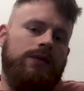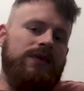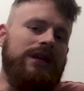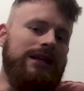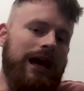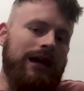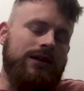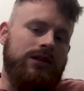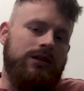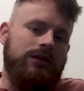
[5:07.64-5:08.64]
The
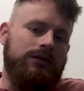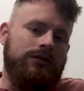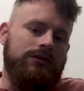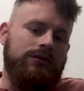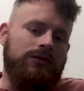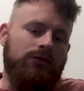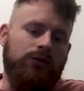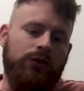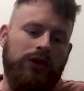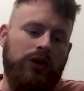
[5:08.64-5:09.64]
next
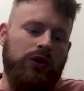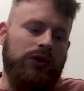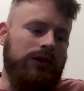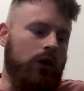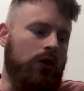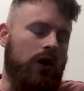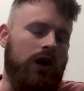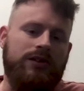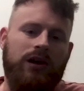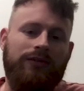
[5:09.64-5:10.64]
really good
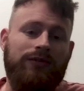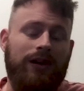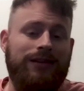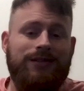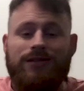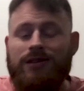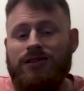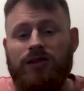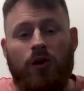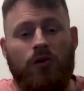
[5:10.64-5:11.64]
low-cost offline
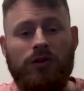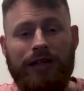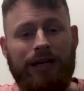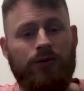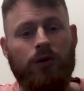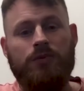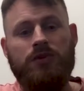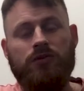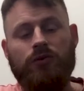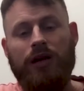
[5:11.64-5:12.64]
is local lead
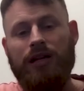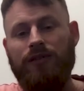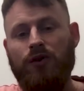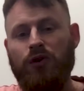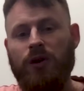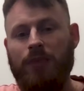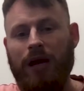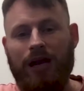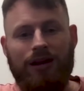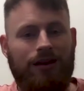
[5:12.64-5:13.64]
groups, right? If you're a
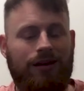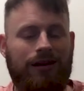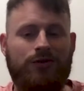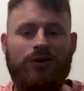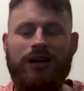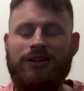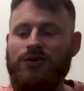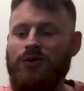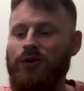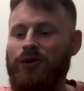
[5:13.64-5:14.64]
painting
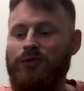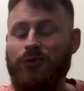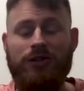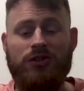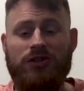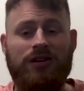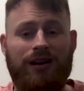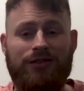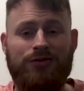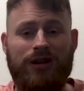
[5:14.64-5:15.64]
contractor or really just a
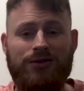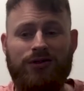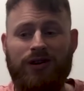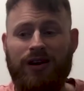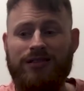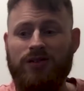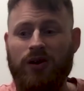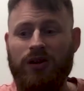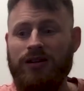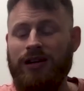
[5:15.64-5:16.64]
contractor, odds
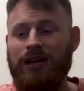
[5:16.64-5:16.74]
are